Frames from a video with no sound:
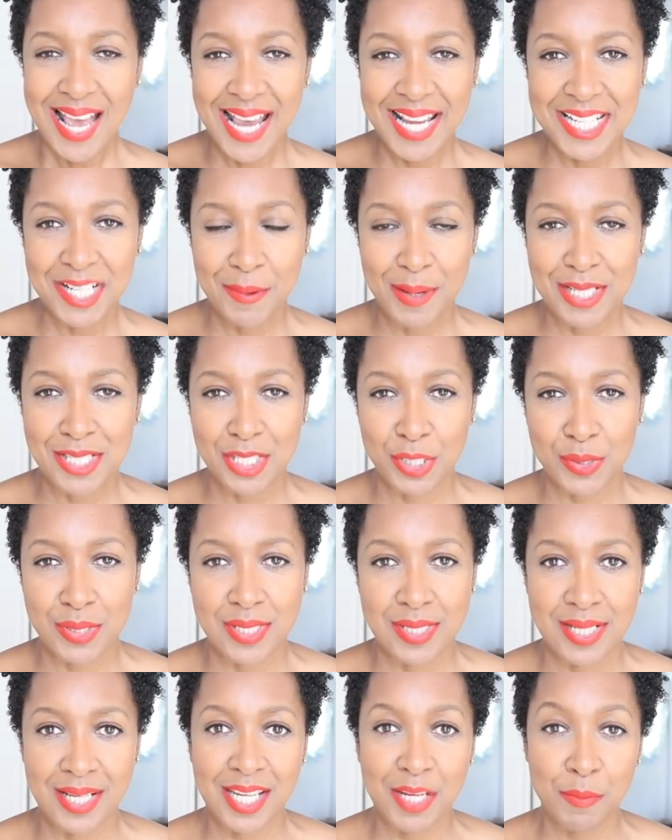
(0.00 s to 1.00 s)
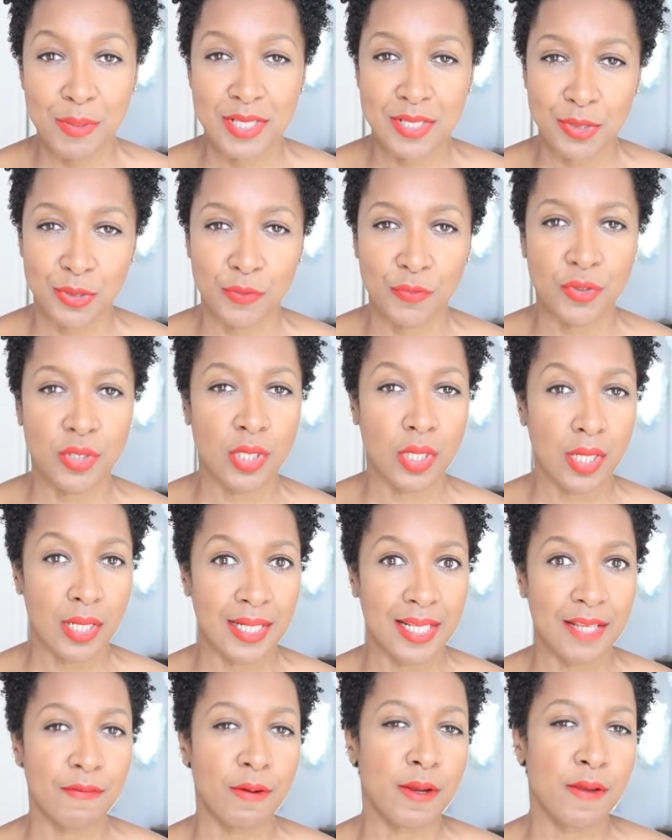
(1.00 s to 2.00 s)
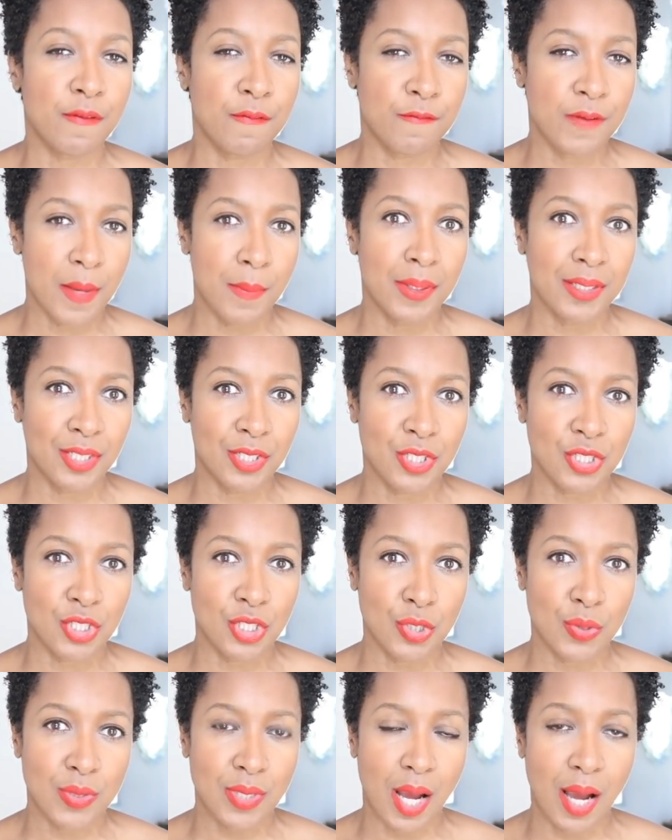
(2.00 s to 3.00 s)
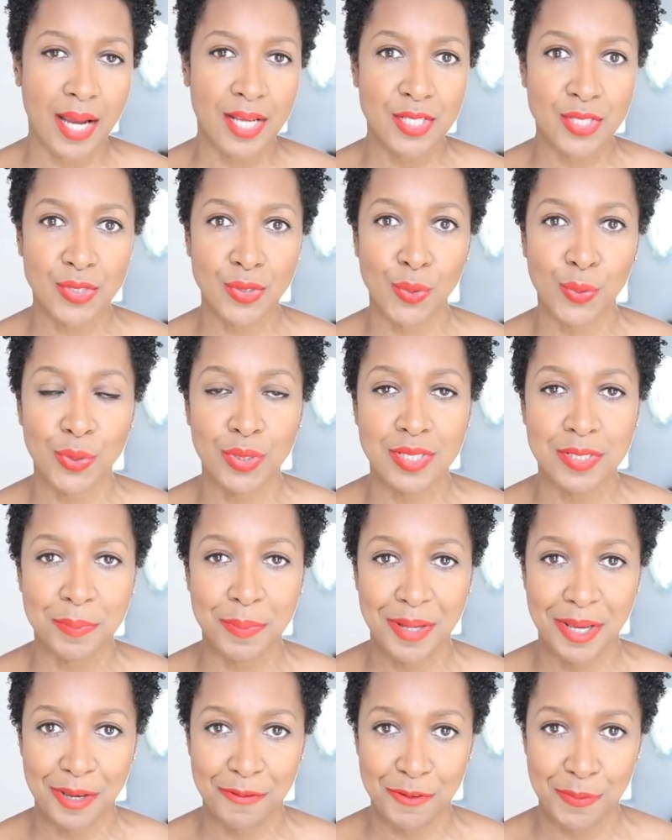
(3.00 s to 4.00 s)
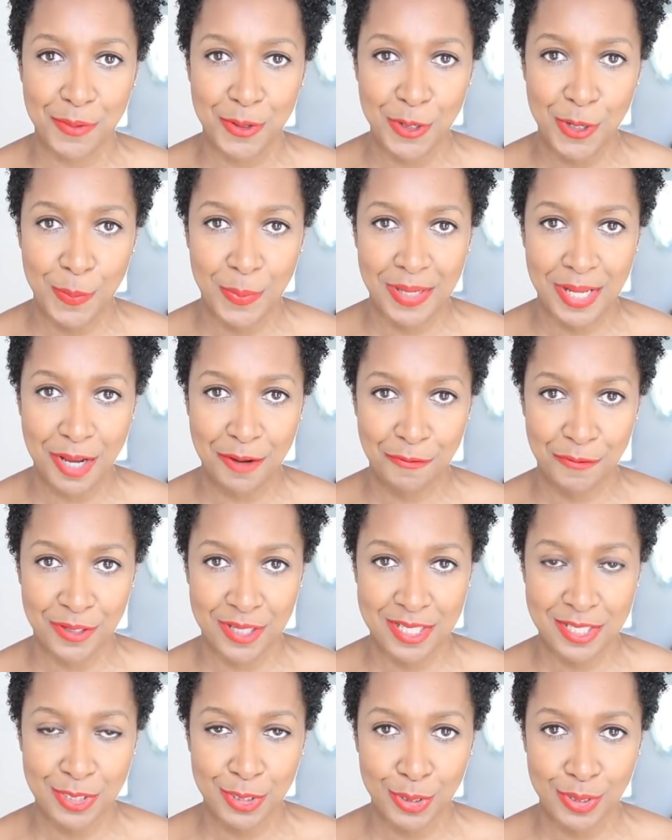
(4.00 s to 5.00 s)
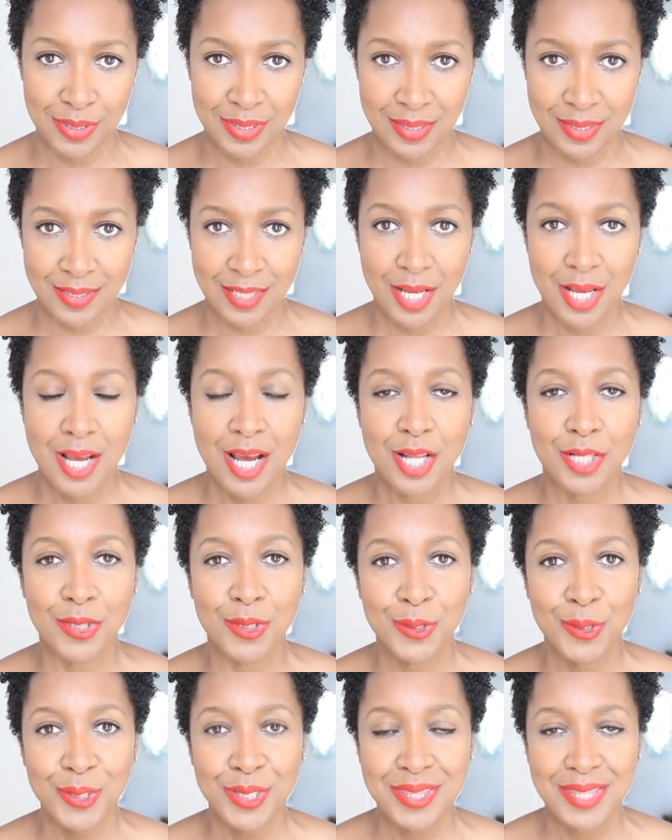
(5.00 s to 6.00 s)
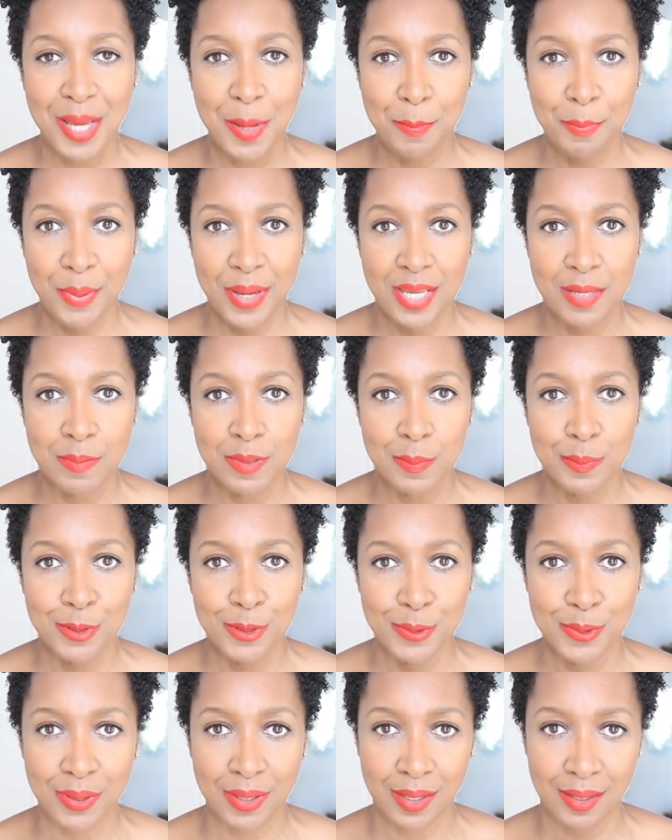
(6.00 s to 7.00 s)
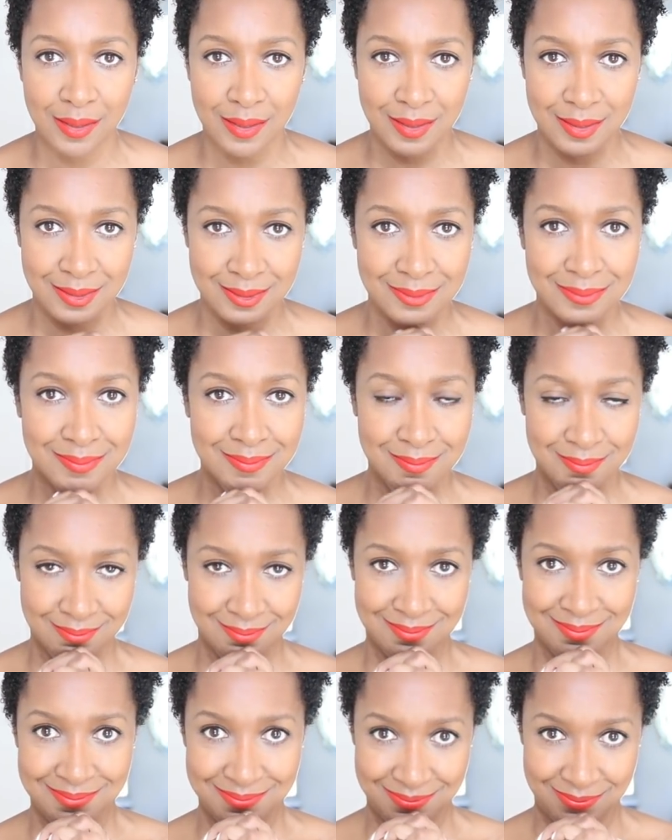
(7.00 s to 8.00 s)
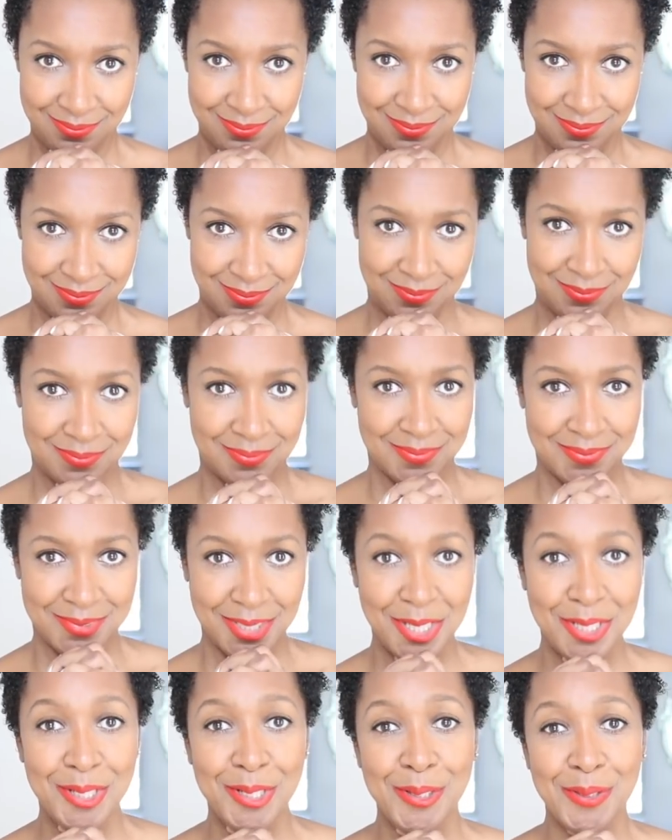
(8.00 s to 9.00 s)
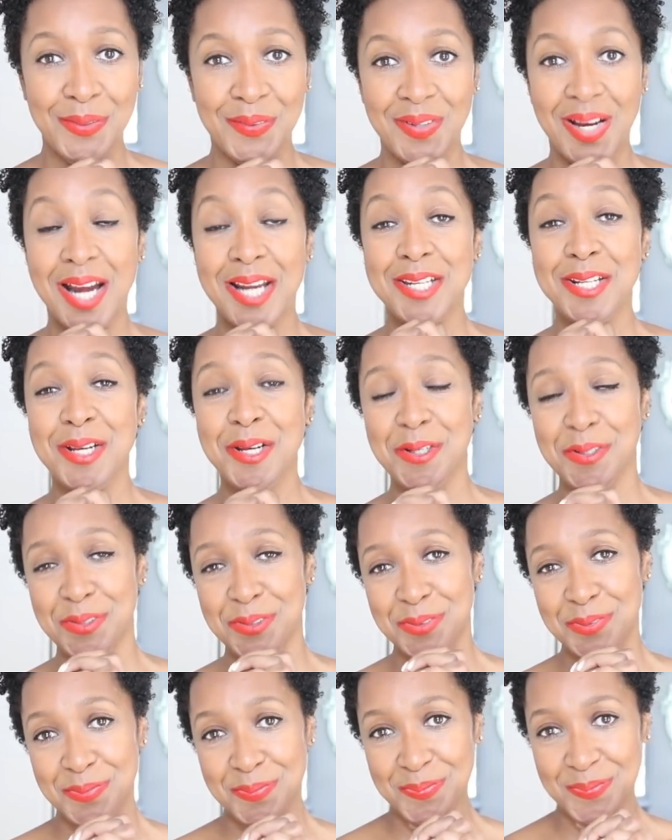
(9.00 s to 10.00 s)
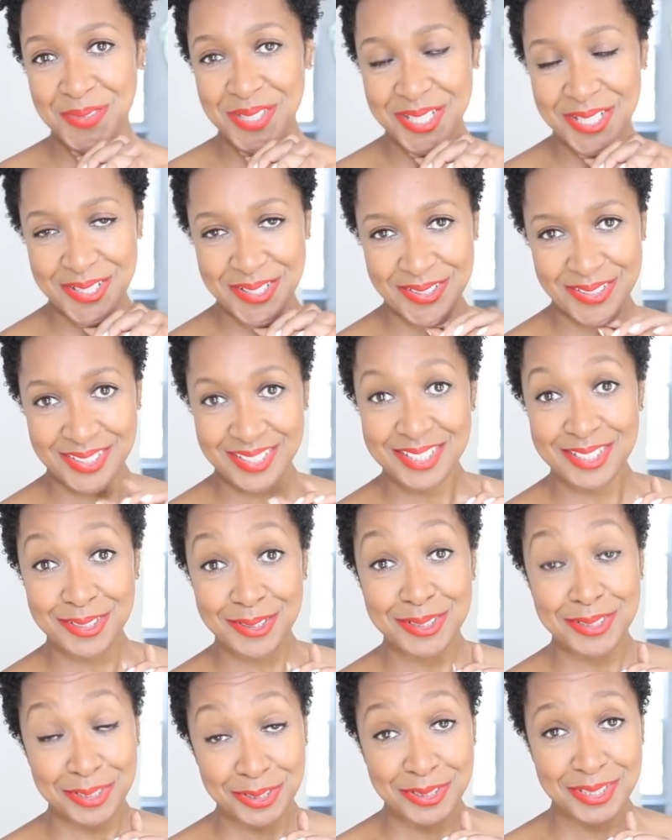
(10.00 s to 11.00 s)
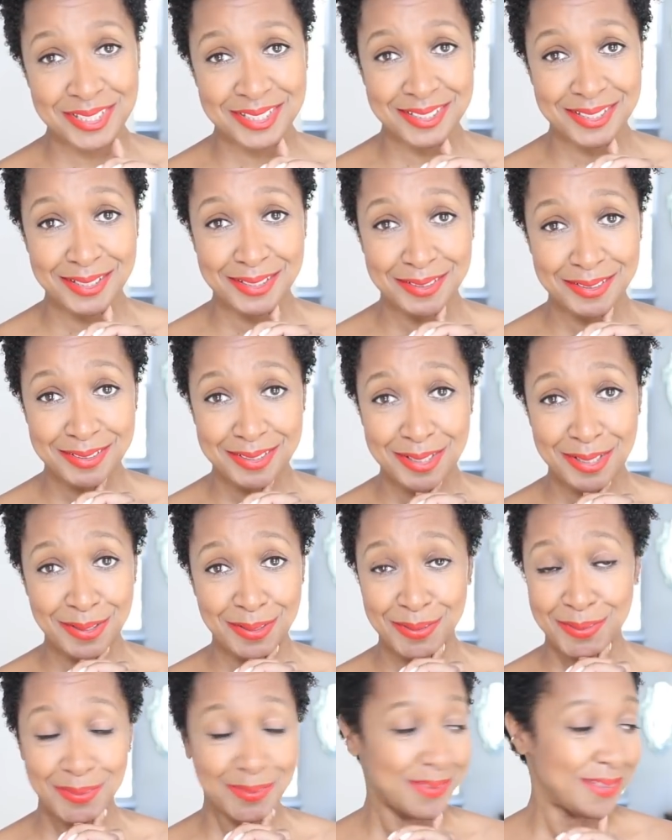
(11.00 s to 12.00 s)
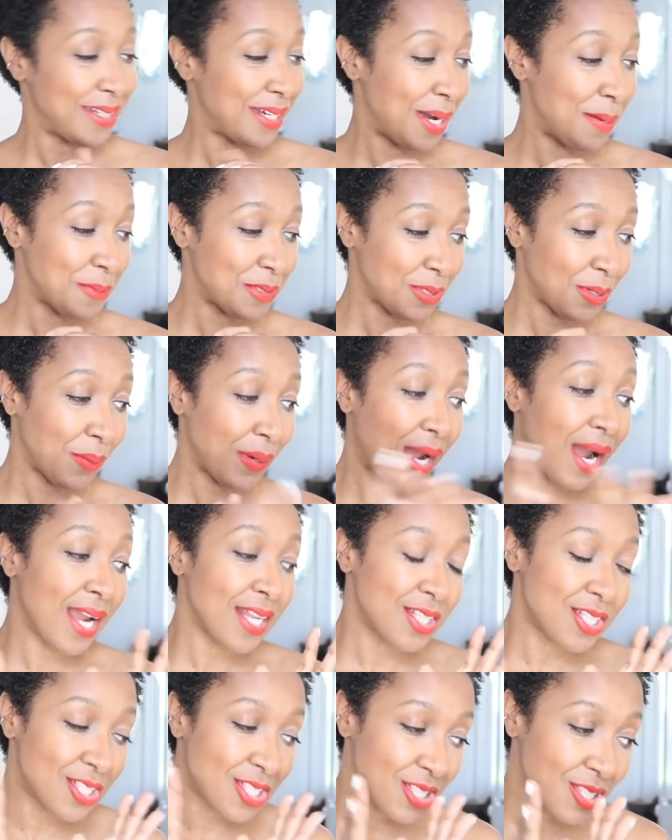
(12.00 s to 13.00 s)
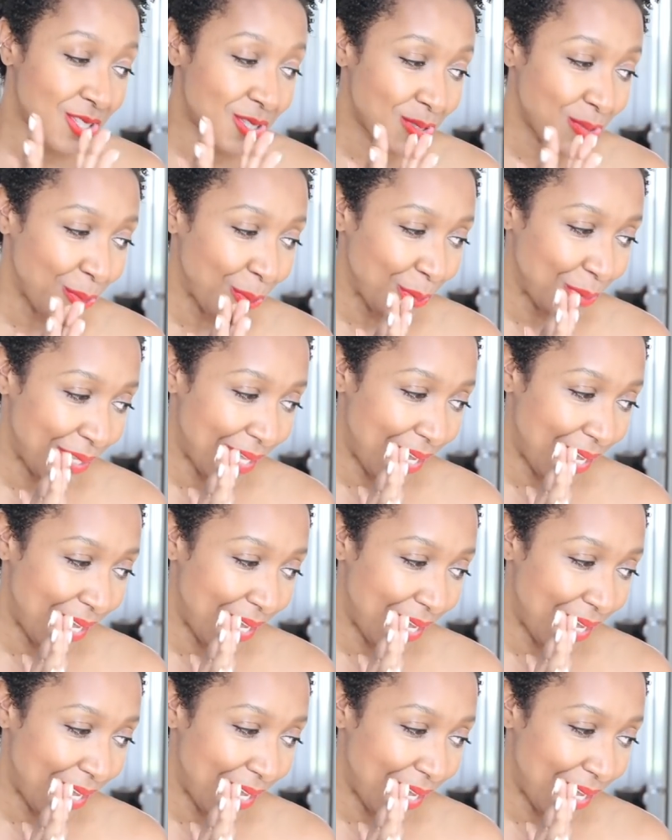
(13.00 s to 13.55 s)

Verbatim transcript: Anyway, so sticking with sort of girly, very feminine shoes, I saw this pair from Urban Outfitters. Look at this. Look at that baby blue colour. I know, I know, I know. It's, it's good, isn't it? No, I'm sorry. I just saw